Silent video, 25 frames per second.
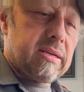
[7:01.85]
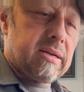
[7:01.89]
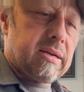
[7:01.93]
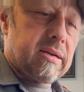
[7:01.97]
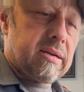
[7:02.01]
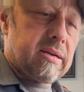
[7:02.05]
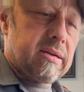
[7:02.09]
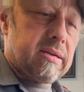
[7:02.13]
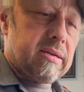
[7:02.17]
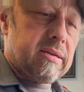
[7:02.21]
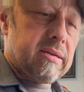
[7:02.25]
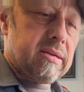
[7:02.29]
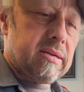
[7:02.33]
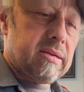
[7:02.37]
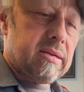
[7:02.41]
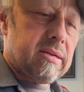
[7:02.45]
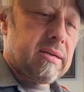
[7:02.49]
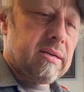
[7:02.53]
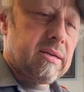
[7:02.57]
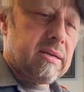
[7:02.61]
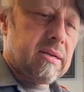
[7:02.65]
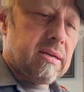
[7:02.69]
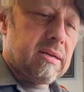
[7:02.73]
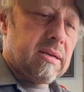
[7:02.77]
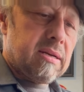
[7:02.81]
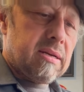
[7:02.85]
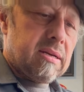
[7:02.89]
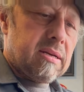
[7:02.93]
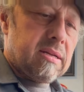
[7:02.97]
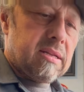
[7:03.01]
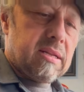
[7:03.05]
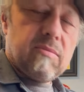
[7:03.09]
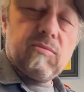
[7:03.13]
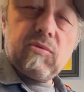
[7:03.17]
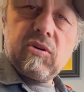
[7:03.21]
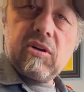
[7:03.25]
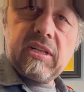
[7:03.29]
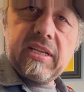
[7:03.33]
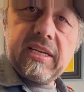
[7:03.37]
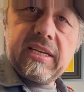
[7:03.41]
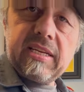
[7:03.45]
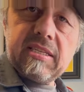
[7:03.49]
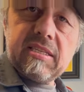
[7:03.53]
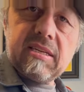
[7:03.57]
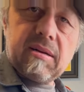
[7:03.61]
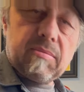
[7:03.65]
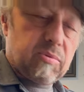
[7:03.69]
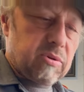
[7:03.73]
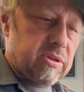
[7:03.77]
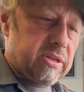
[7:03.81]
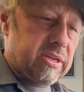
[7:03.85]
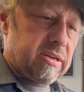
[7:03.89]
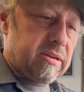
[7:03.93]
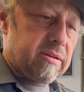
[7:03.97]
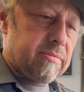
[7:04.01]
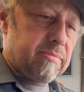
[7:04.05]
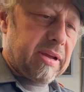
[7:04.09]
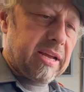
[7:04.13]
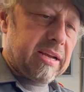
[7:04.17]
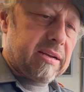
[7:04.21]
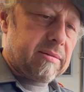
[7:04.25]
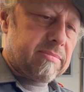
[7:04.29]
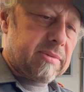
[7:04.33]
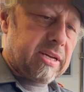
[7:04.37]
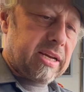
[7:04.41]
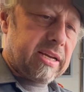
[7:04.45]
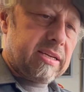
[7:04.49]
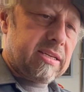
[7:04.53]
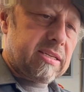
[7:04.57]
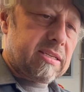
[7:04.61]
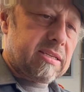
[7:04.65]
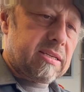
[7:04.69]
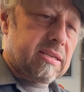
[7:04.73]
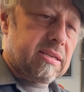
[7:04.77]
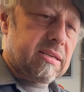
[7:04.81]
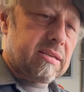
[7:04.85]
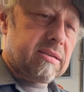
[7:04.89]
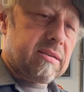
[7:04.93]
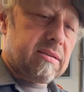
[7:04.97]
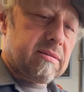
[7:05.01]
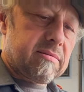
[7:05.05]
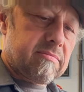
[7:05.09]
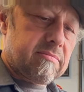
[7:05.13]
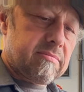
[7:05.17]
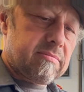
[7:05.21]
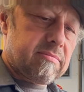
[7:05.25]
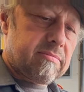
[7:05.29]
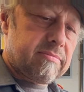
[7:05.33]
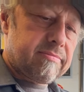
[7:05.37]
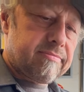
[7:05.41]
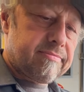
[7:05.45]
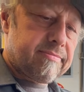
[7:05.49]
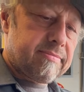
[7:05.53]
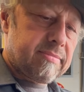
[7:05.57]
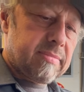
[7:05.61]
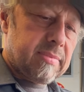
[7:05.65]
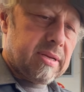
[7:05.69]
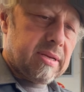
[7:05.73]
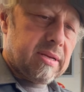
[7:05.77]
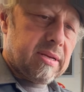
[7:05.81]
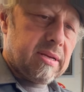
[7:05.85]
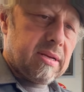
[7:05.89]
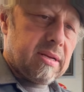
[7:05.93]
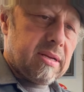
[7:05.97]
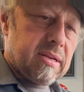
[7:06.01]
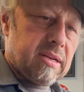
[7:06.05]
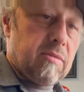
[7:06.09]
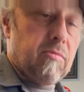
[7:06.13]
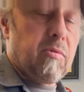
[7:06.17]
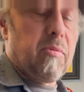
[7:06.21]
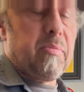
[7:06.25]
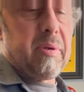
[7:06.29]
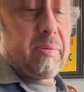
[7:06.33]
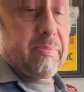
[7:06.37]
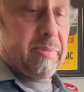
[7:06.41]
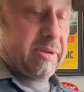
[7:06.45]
then we'll clean this up really good, make them nice, and then we'll be in